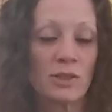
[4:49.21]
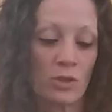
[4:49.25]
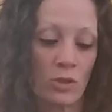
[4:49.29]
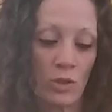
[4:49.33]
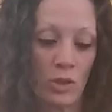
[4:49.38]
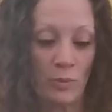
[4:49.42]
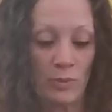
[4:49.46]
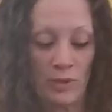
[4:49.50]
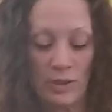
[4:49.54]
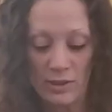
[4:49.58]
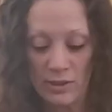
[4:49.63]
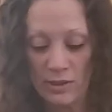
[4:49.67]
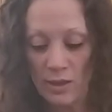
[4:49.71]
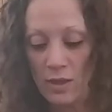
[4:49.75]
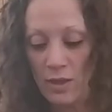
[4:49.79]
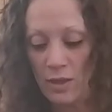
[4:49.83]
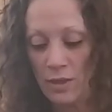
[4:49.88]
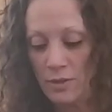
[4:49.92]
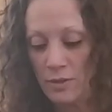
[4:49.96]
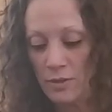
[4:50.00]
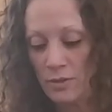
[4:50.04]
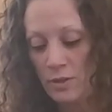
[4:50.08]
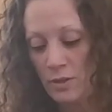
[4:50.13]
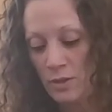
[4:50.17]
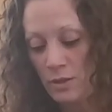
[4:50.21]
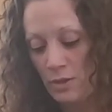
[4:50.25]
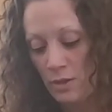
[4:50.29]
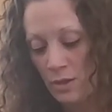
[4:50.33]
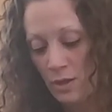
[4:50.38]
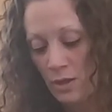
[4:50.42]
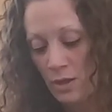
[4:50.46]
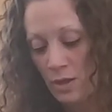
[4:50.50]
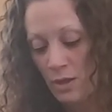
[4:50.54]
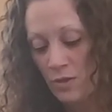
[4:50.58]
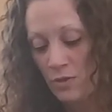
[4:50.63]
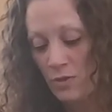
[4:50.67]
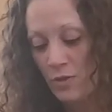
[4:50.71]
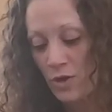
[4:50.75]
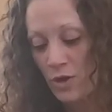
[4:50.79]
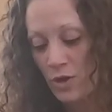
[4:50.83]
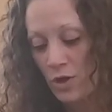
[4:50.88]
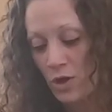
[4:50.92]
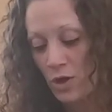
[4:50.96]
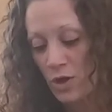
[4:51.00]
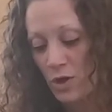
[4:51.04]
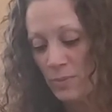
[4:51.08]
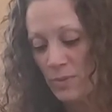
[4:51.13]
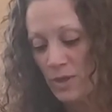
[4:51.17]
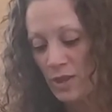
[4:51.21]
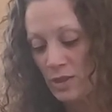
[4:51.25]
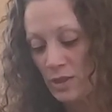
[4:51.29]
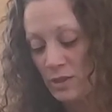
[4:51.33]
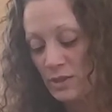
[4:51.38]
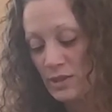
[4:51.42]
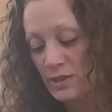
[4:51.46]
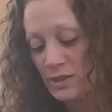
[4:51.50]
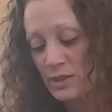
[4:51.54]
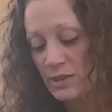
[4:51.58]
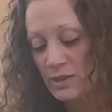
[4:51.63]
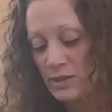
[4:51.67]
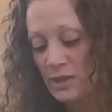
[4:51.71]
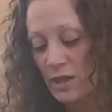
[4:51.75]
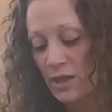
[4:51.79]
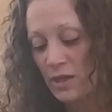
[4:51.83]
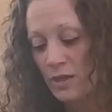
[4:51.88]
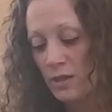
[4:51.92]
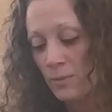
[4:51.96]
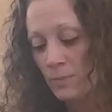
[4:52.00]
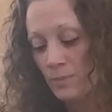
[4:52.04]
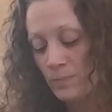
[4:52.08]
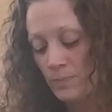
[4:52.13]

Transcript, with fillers: going to be done. The Hermit. This is like